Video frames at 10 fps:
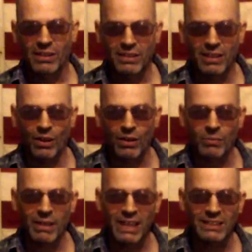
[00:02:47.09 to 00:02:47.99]
You know what I
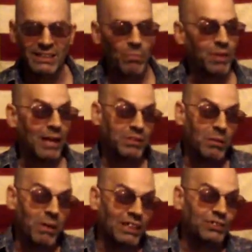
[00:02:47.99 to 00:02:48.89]
mean? Sometimes our
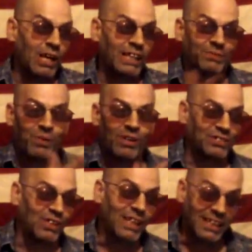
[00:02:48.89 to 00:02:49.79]
money
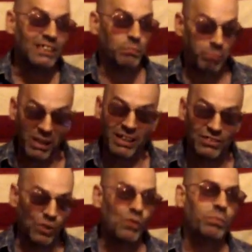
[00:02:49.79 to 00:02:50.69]
transfers is
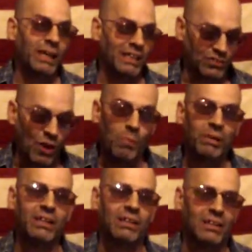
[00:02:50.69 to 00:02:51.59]
big, too big, so
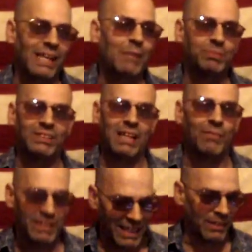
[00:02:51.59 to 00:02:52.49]
big it collapses
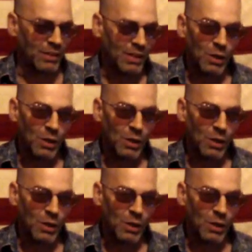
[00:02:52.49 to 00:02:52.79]
everything.